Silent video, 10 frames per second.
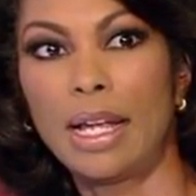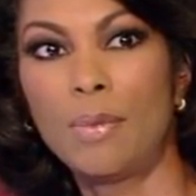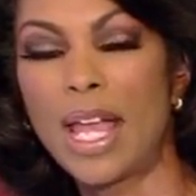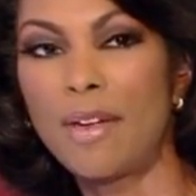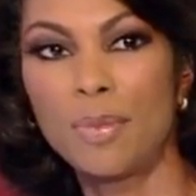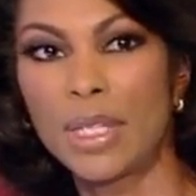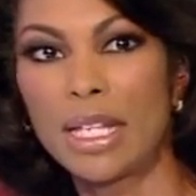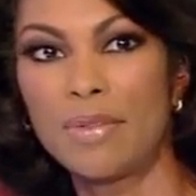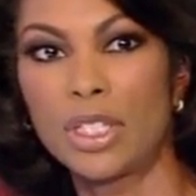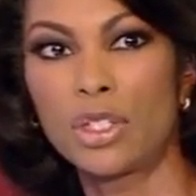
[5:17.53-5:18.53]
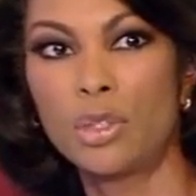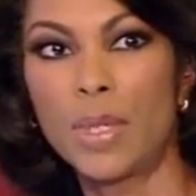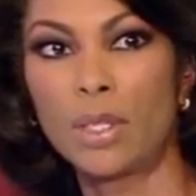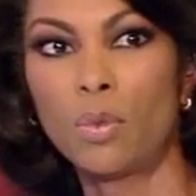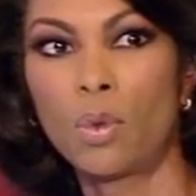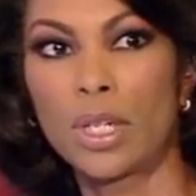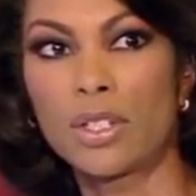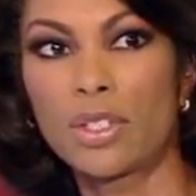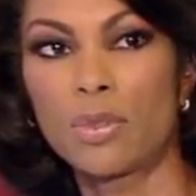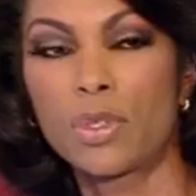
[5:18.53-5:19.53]
And we haven't been given a 2-minute
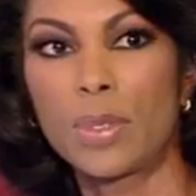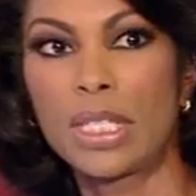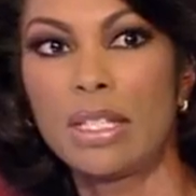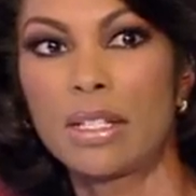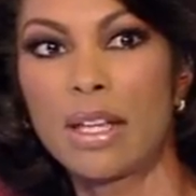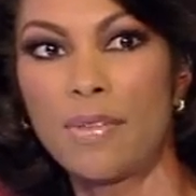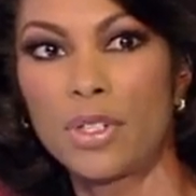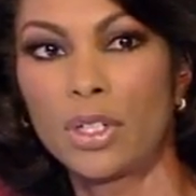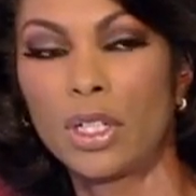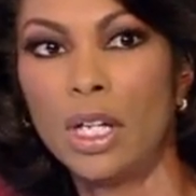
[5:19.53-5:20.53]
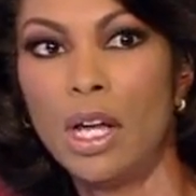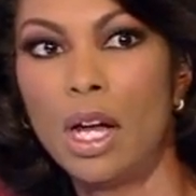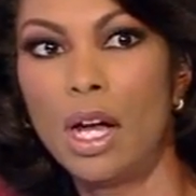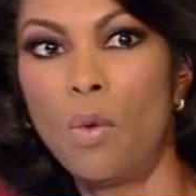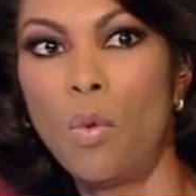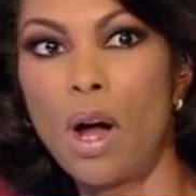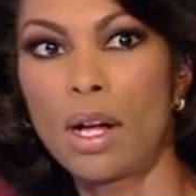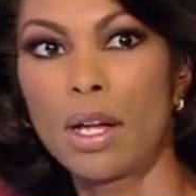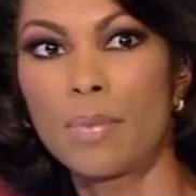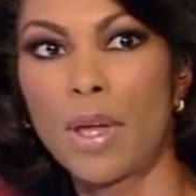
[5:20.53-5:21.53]
warning. So as we see the governor
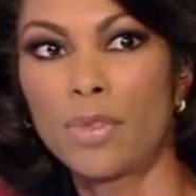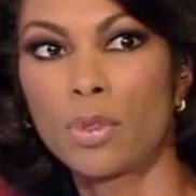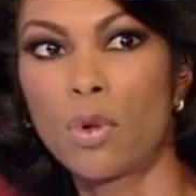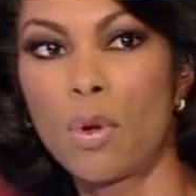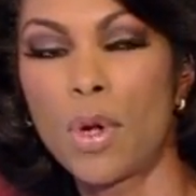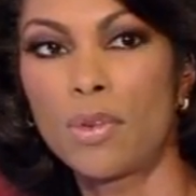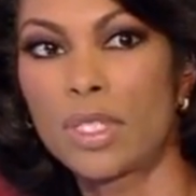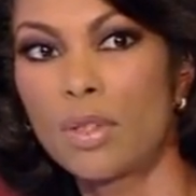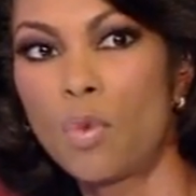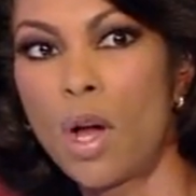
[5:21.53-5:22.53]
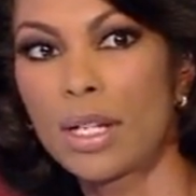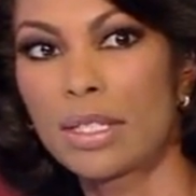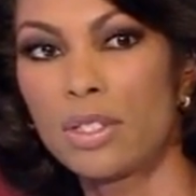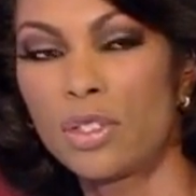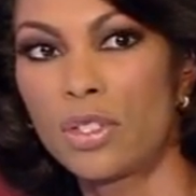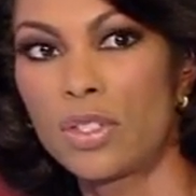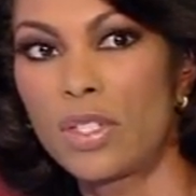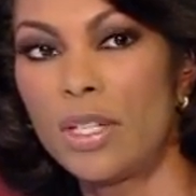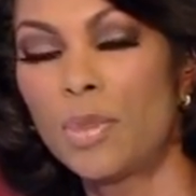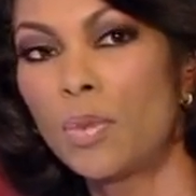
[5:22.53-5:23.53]
walk up, Governor Cuomo, as he walks into the
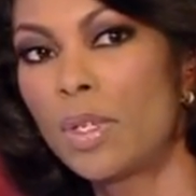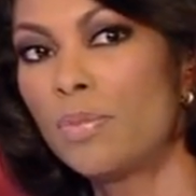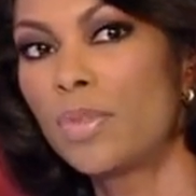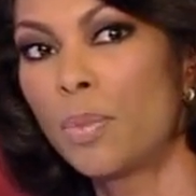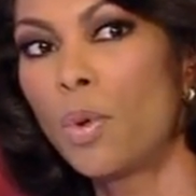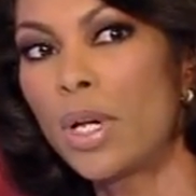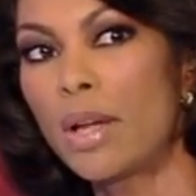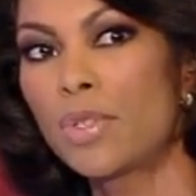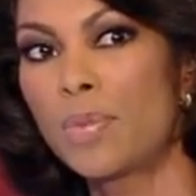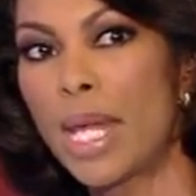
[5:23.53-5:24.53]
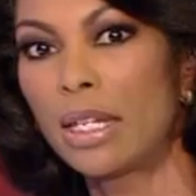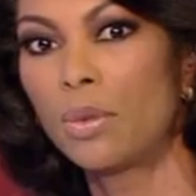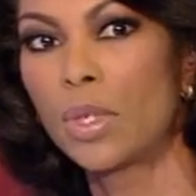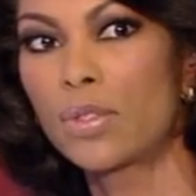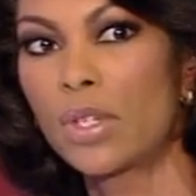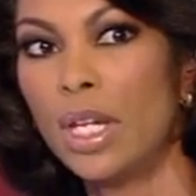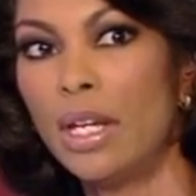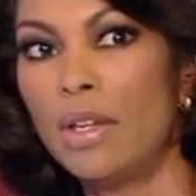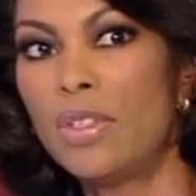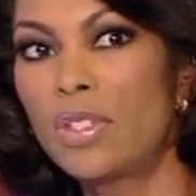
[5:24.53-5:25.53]
scene. But what the point I was making was
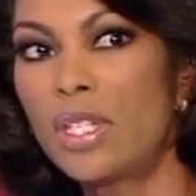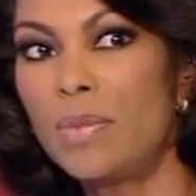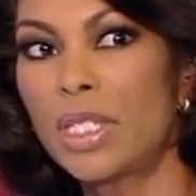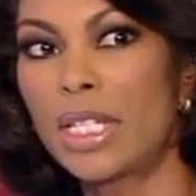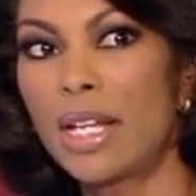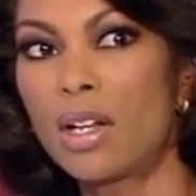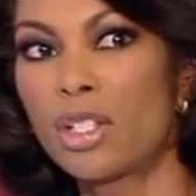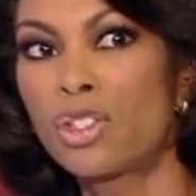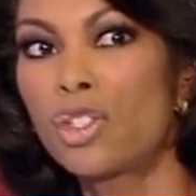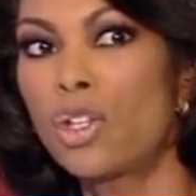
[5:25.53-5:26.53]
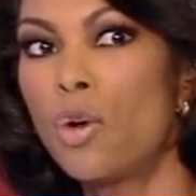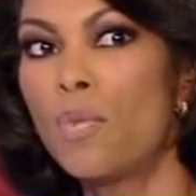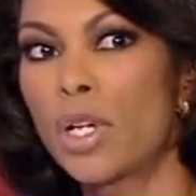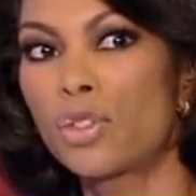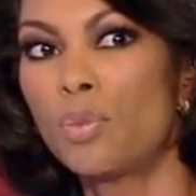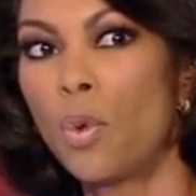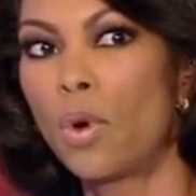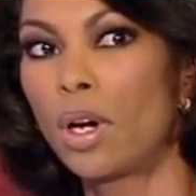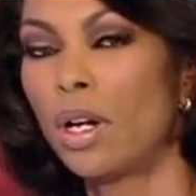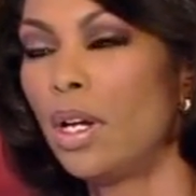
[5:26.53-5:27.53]
this seemed to take on so much
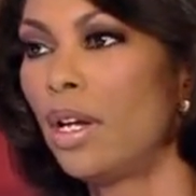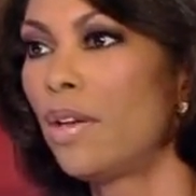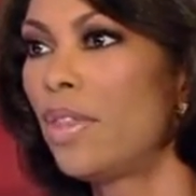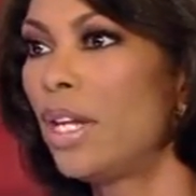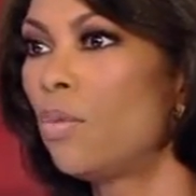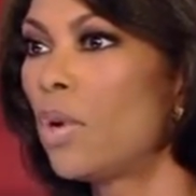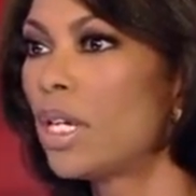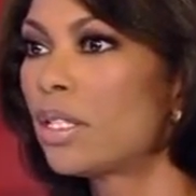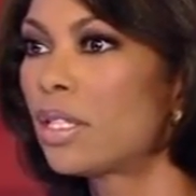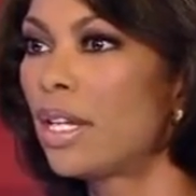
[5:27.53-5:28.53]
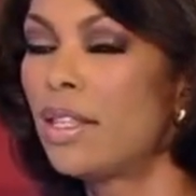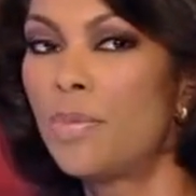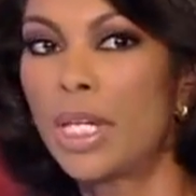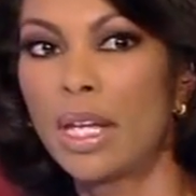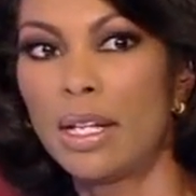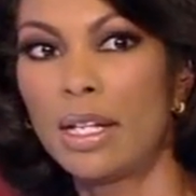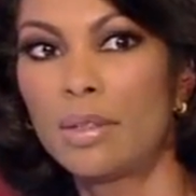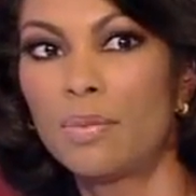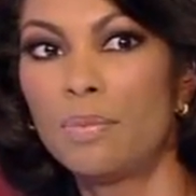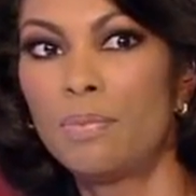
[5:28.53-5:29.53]
more than it was in the
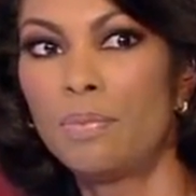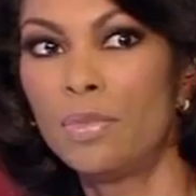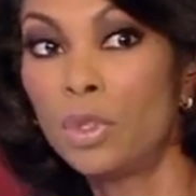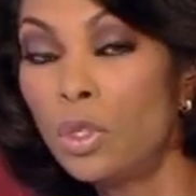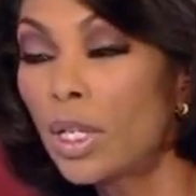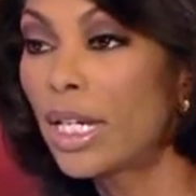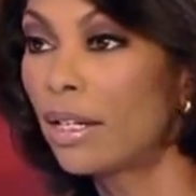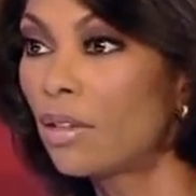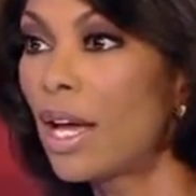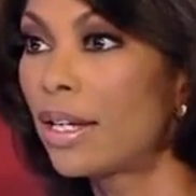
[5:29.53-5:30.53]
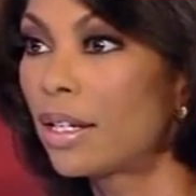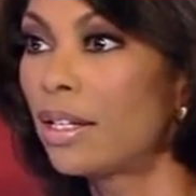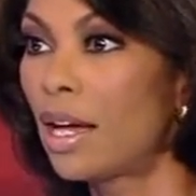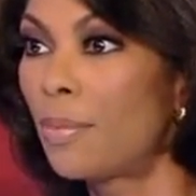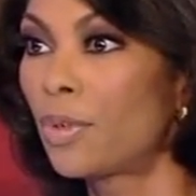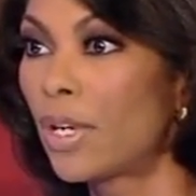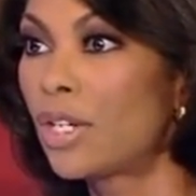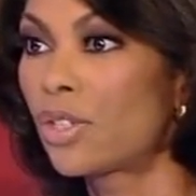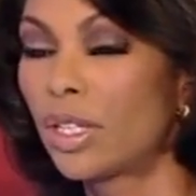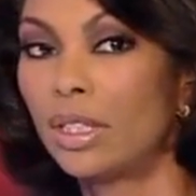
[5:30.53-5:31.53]
beginning, looking like an
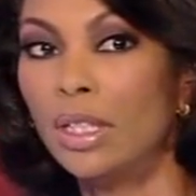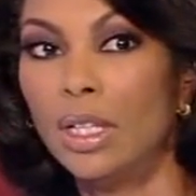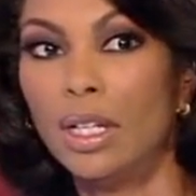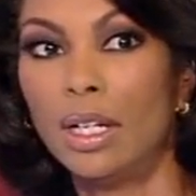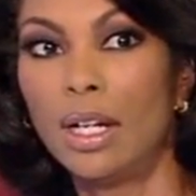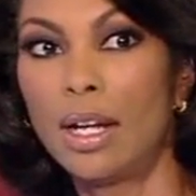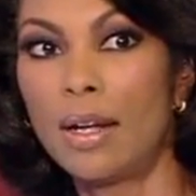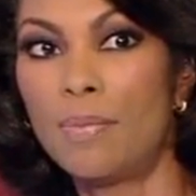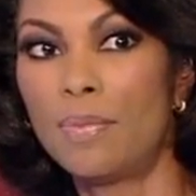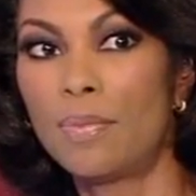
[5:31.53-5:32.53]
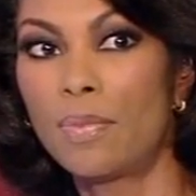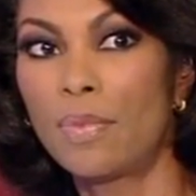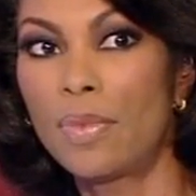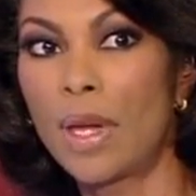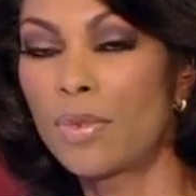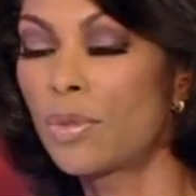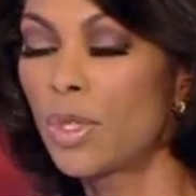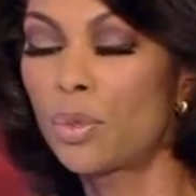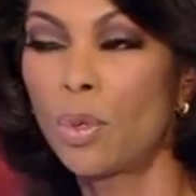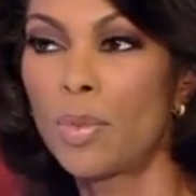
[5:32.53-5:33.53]
operation that was
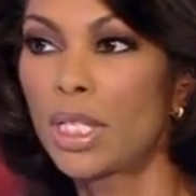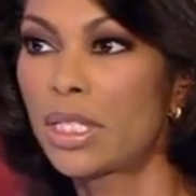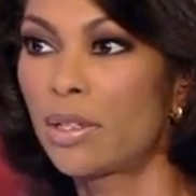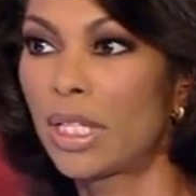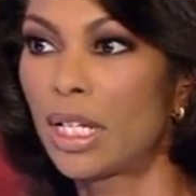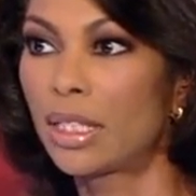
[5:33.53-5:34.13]
much more military-like.